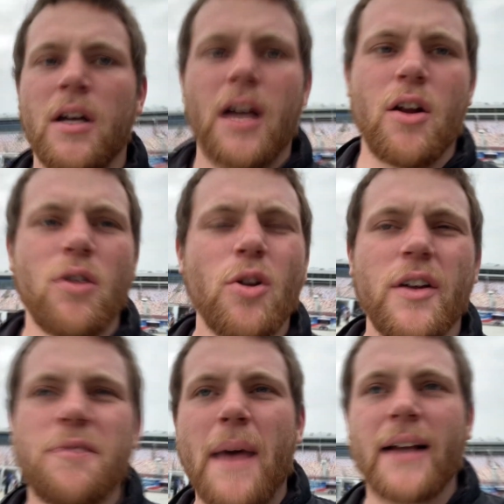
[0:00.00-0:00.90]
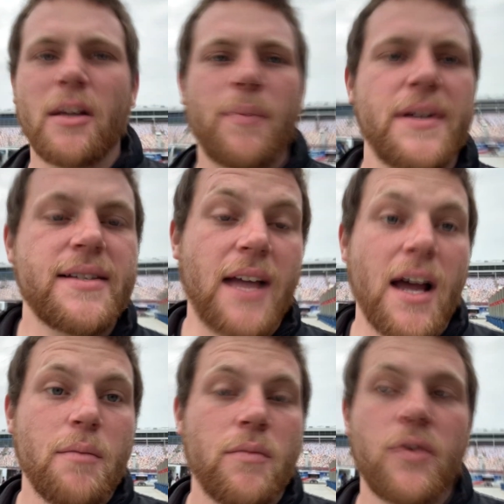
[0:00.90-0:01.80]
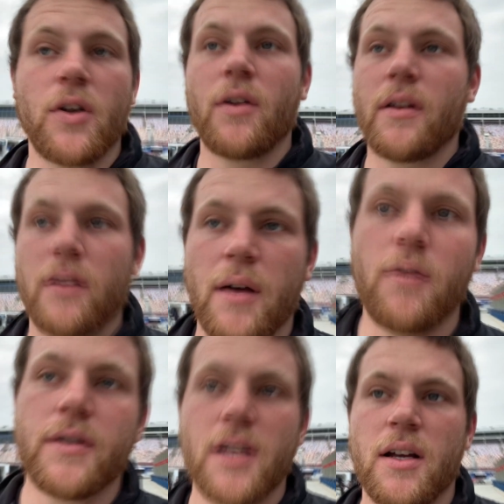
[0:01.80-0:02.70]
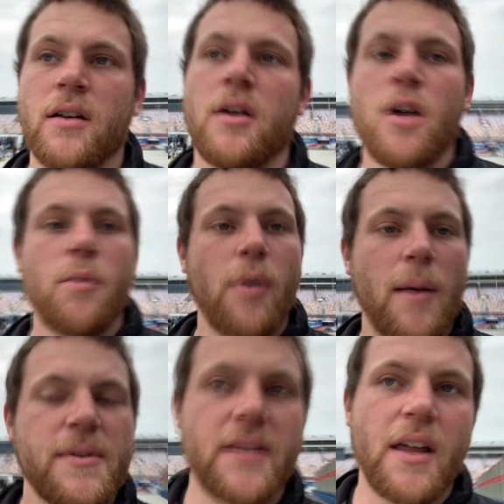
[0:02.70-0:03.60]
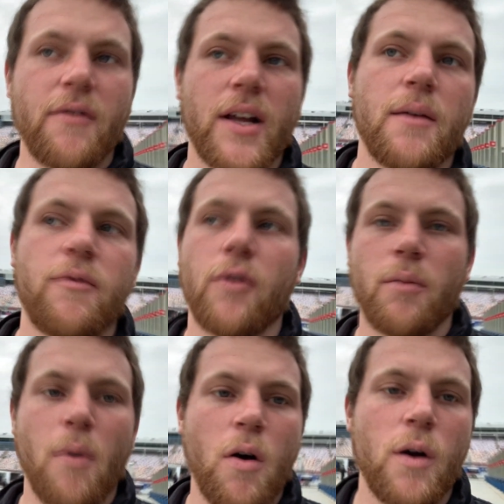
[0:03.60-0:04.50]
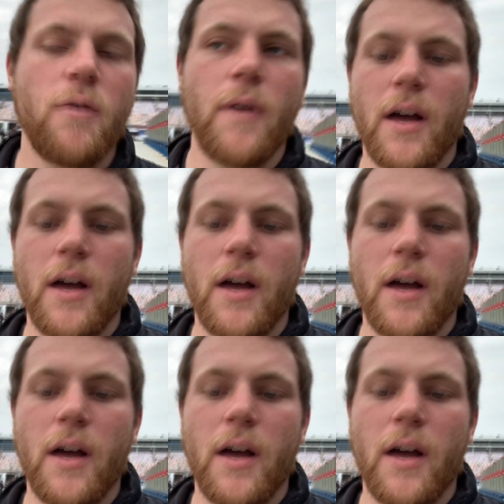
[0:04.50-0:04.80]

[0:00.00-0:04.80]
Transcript: you know, Lucas backed up his time, so that was a promising thing for him for tomorrow.